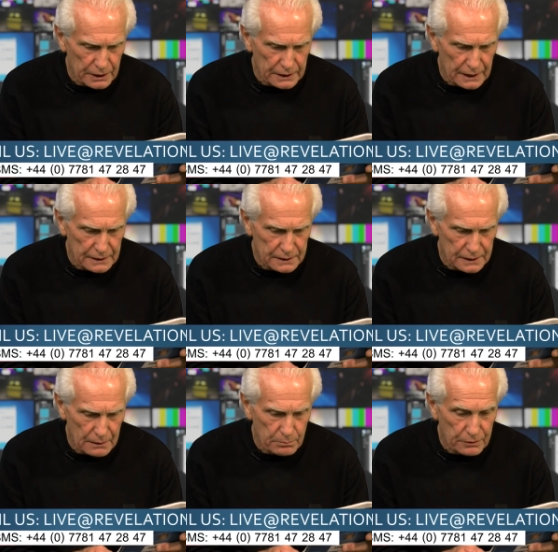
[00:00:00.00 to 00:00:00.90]
against
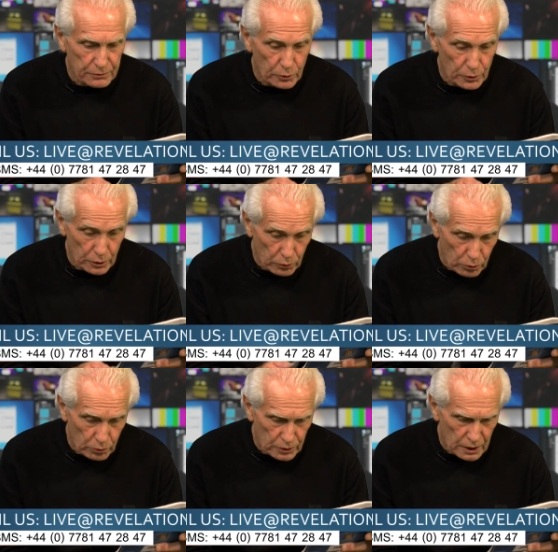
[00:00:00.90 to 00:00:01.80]
them before the
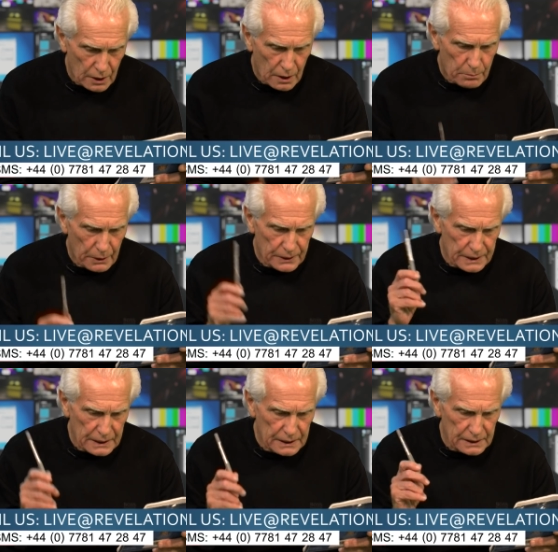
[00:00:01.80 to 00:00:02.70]
Lord, but
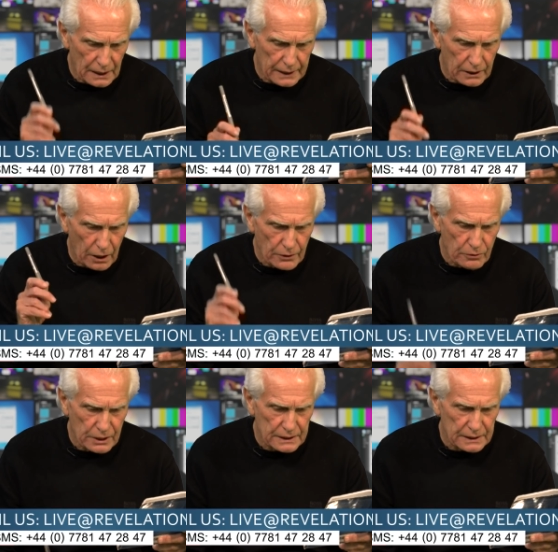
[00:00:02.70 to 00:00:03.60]
these, like
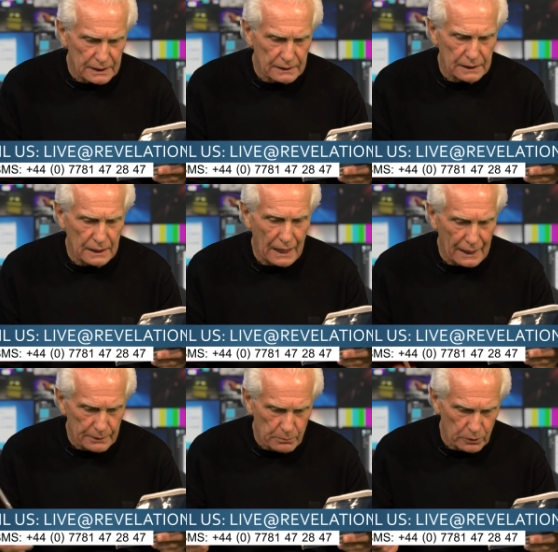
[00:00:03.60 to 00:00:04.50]
unreasoning
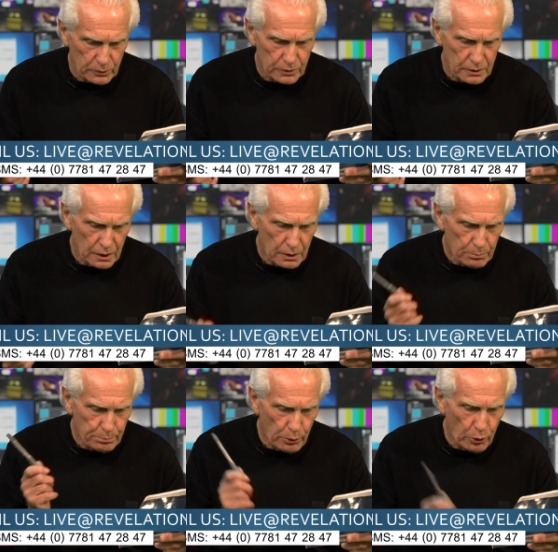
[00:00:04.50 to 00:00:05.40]
animals,
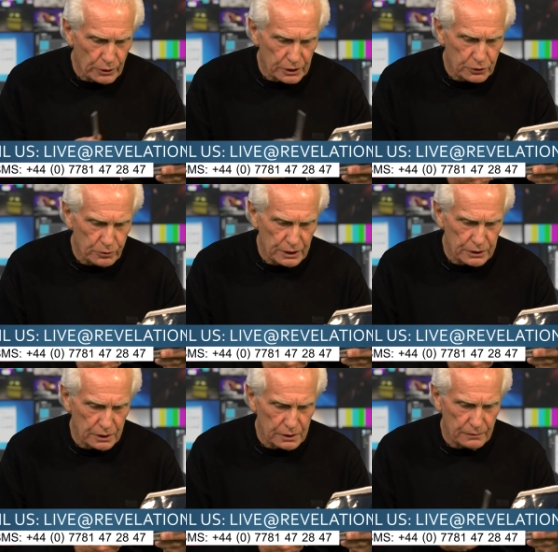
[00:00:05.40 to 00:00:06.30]
born as
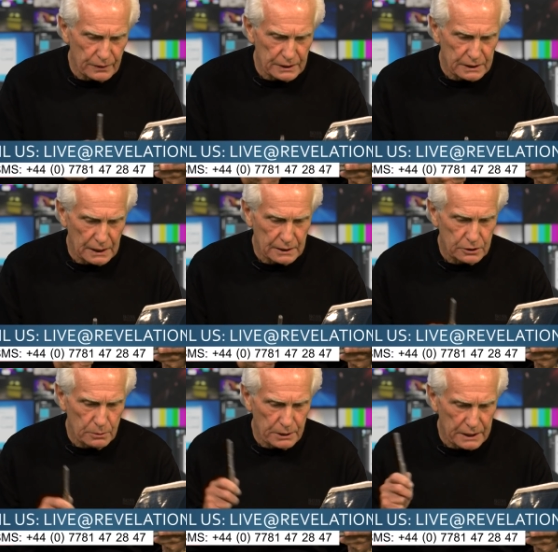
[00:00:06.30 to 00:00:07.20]
creatures of instinct,
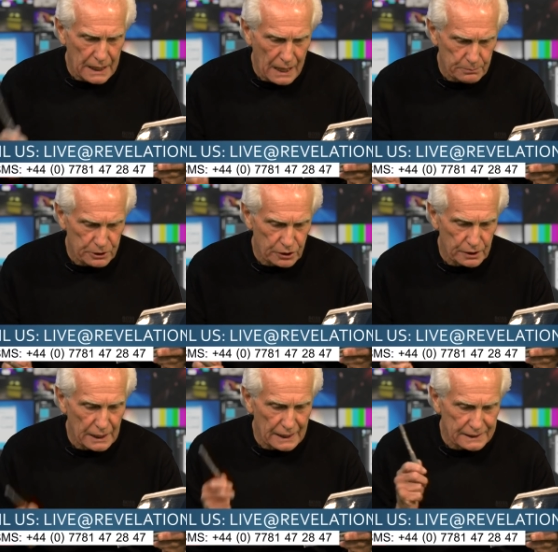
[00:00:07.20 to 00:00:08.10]
to be
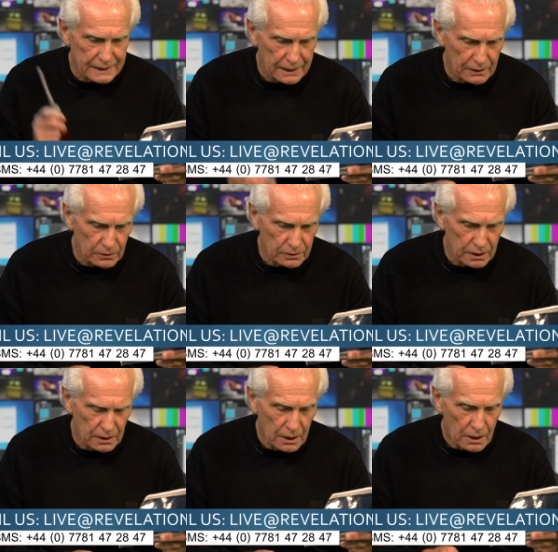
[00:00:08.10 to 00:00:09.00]
captured and killed,
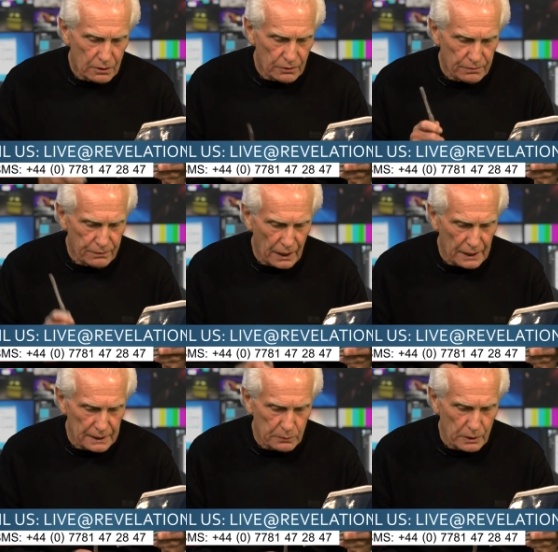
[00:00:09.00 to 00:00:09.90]

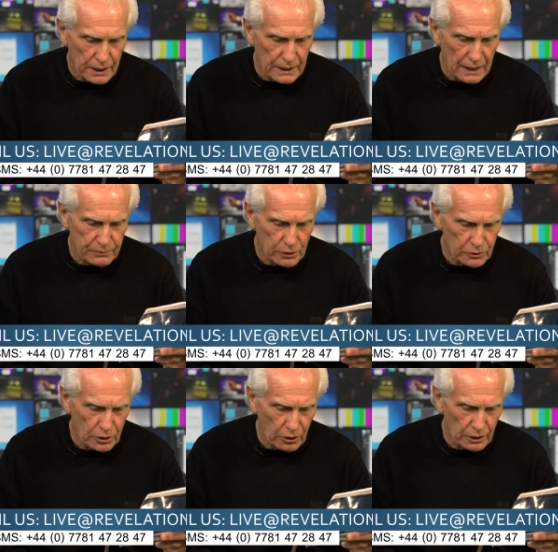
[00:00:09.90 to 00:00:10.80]
reviling where they have no
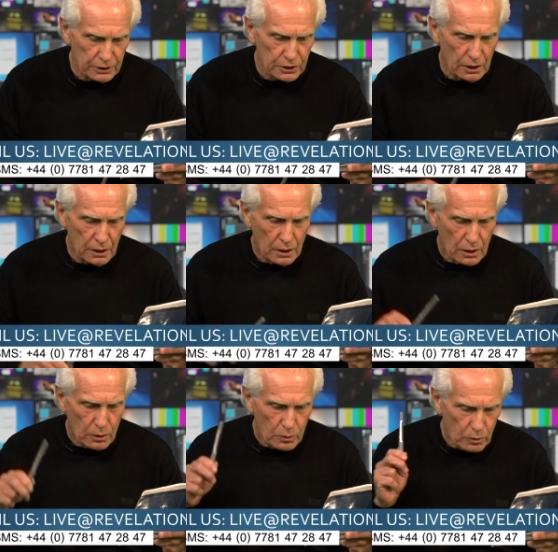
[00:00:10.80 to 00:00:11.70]
knowledge,
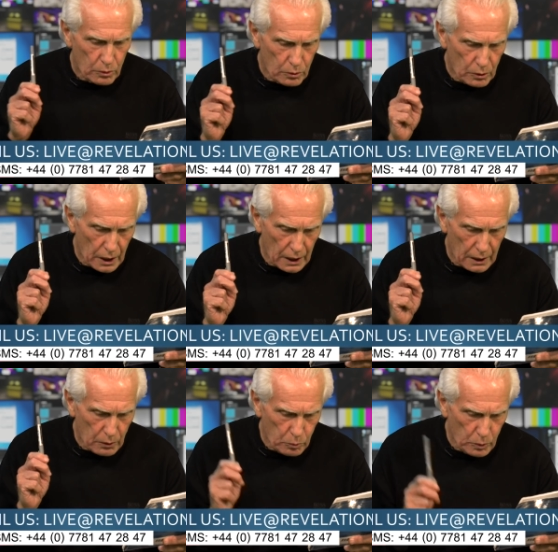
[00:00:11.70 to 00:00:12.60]

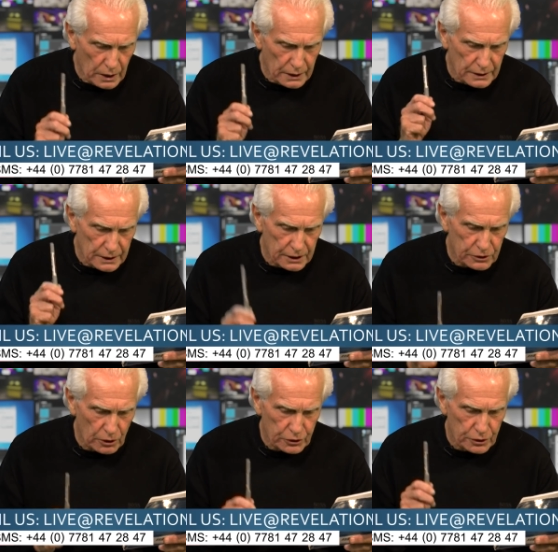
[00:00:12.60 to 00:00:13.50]
uh, will in the
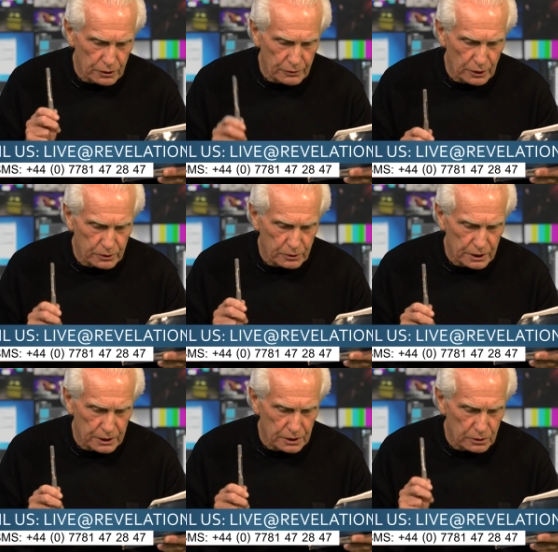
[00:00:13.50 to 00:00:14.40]
destruction of those
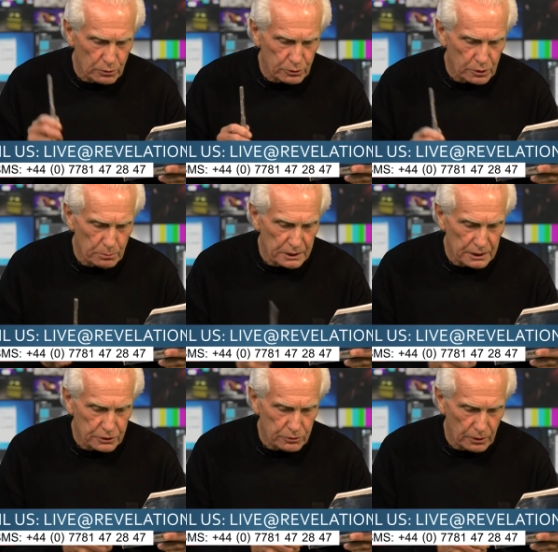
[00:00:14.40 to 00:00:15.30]
creatures also be
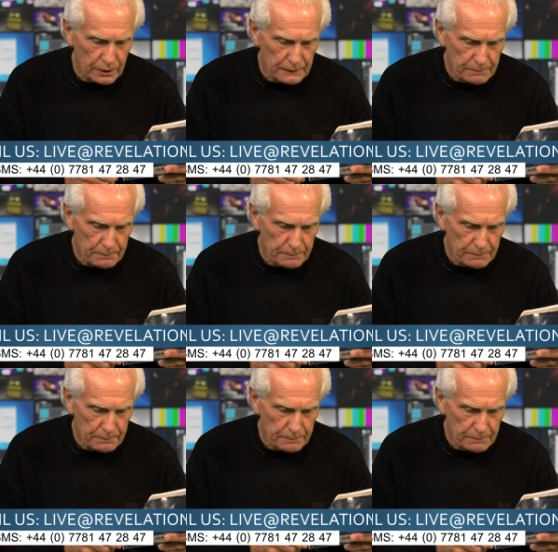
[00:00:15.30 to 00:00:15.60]
destroyed.